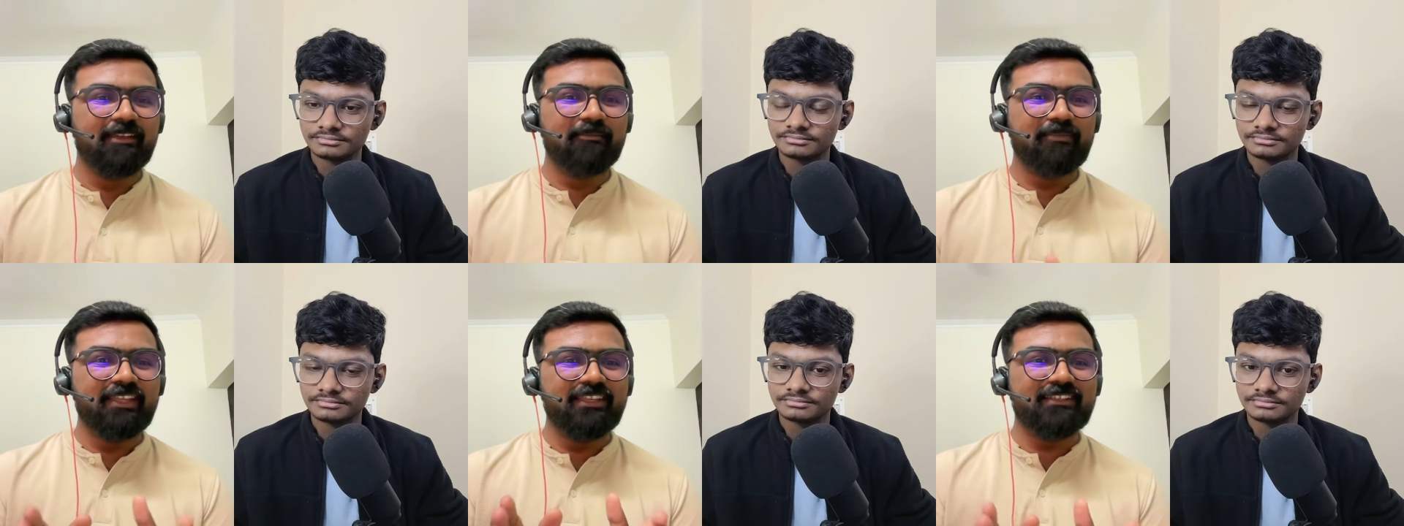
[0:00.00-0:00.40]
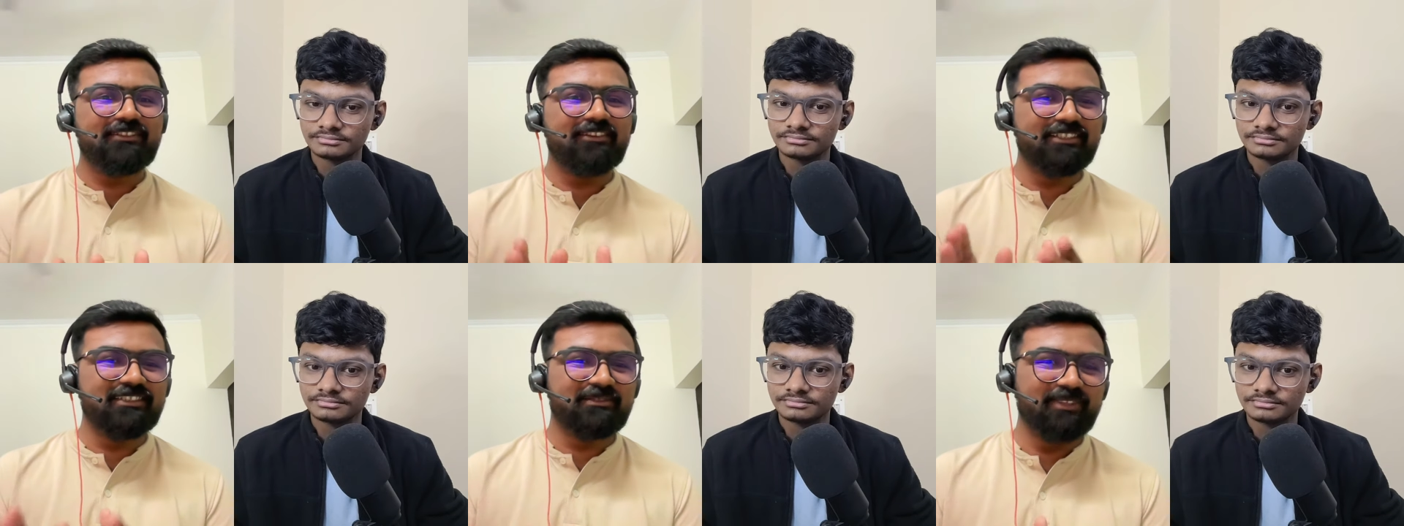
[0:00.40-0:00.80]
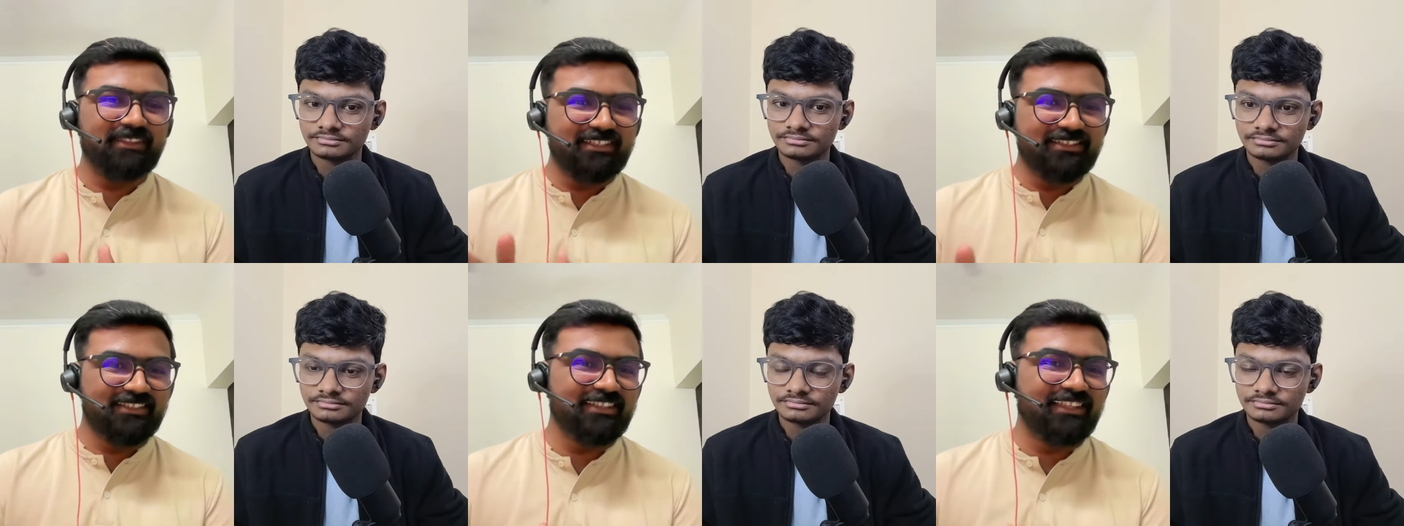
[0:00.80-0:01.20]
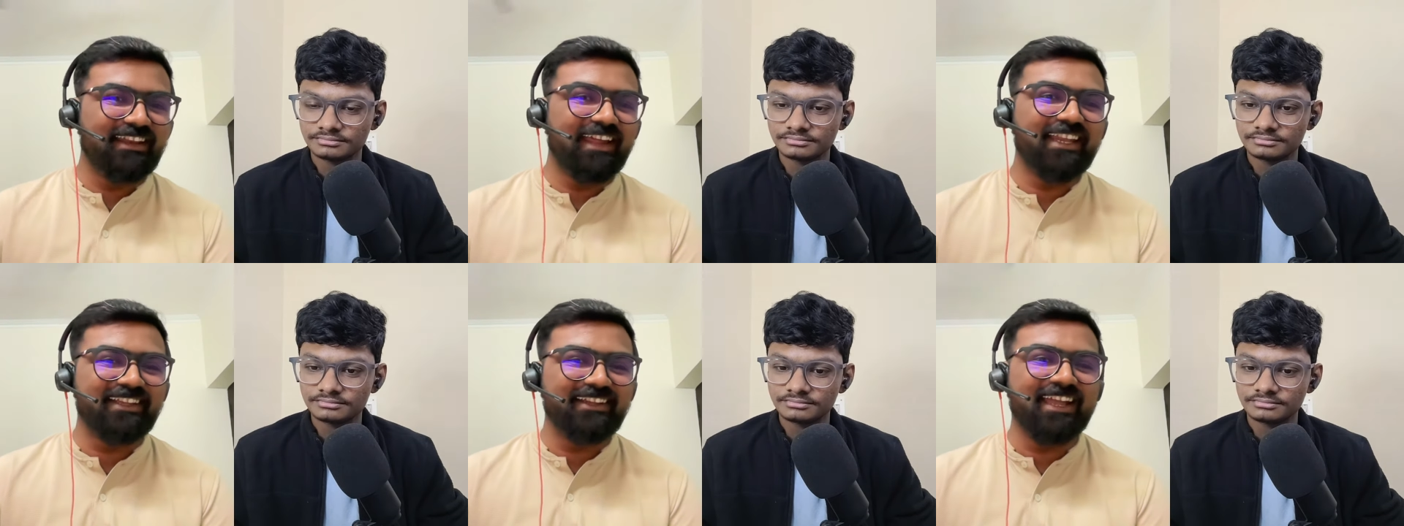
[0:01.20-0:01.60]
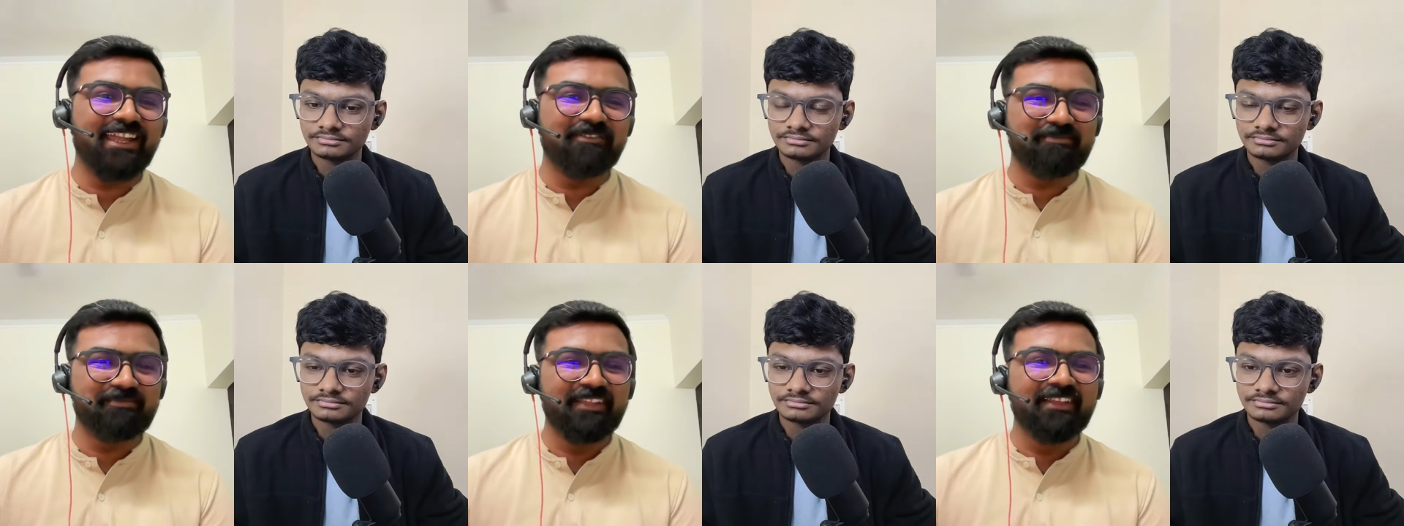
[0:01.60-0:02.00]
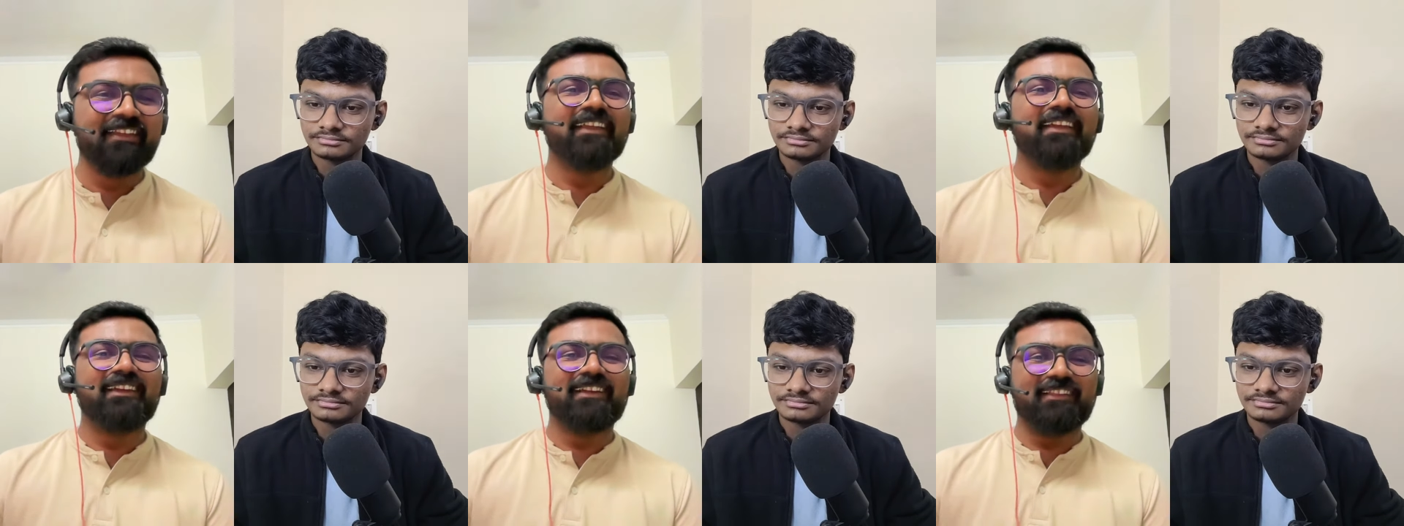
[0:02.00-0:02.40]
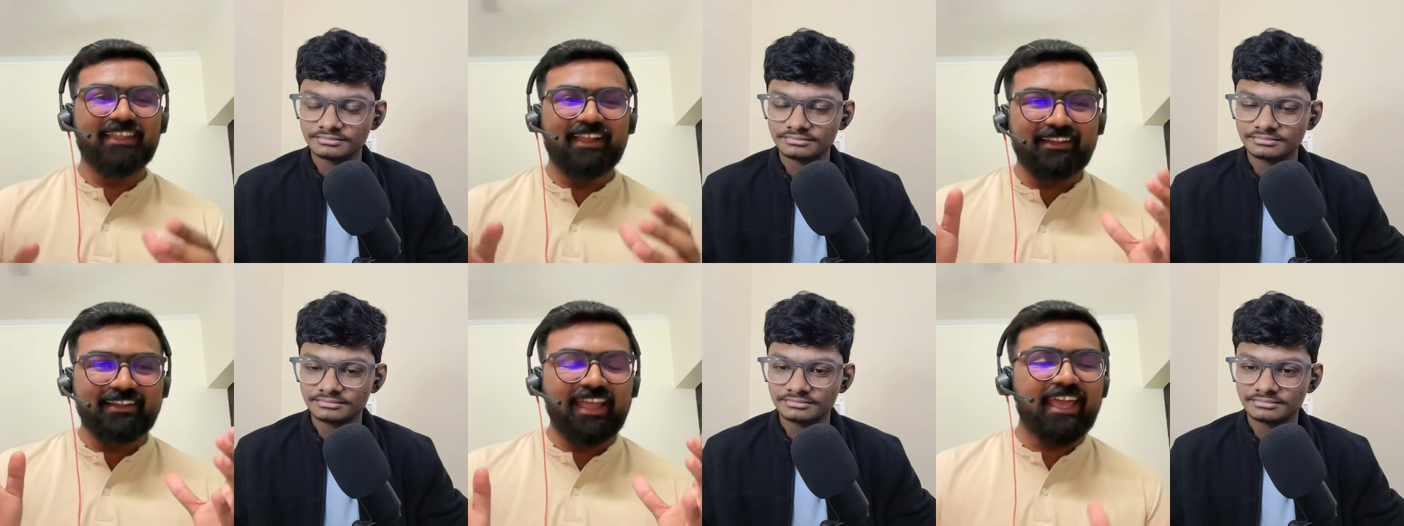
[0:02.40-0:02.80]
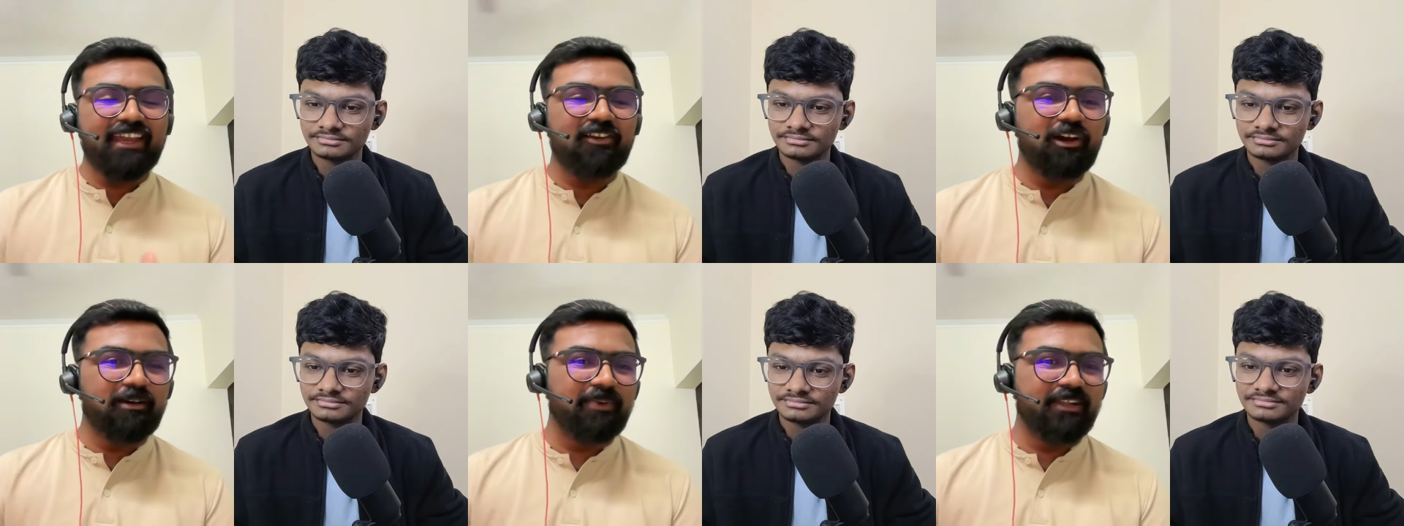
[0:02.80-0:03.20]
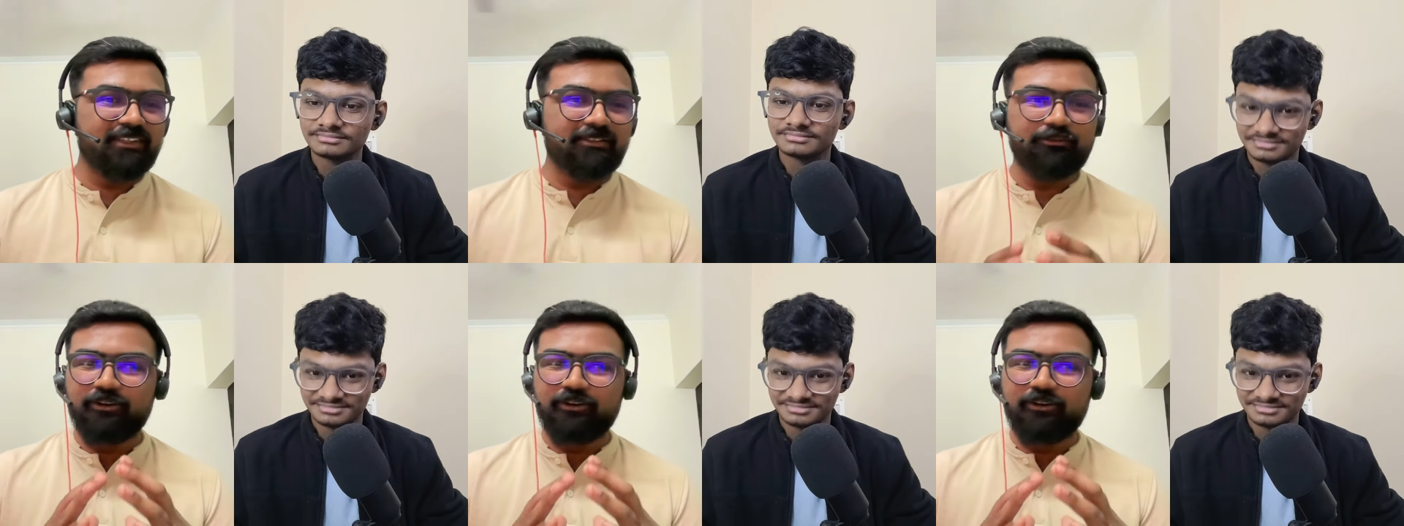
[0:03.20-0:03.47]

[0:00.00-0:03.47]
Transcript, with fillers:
Speaker 1: please trust me this is the right time the entire government is